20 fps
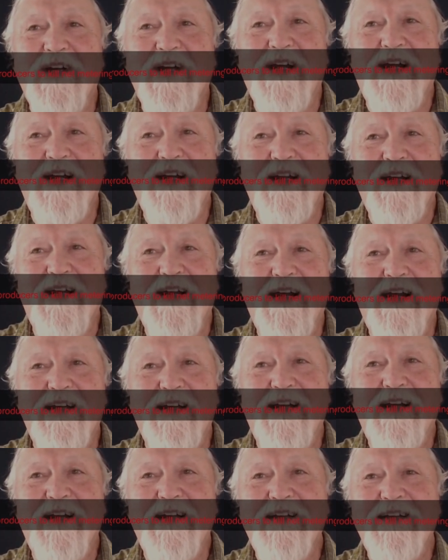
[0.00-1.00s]

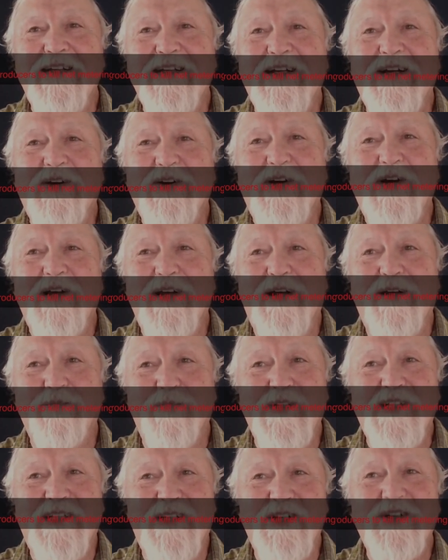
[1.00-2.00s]
I'd
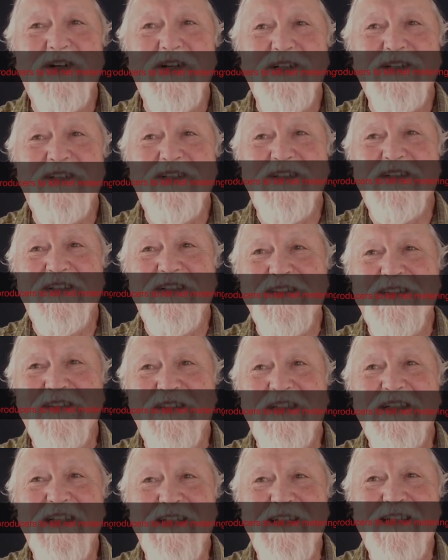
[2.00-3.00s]
be curious to
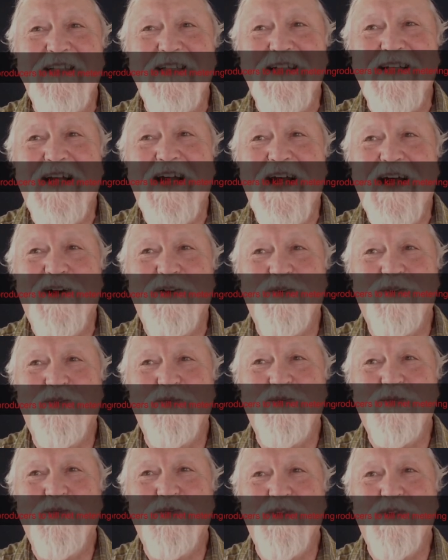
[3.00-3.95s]
see how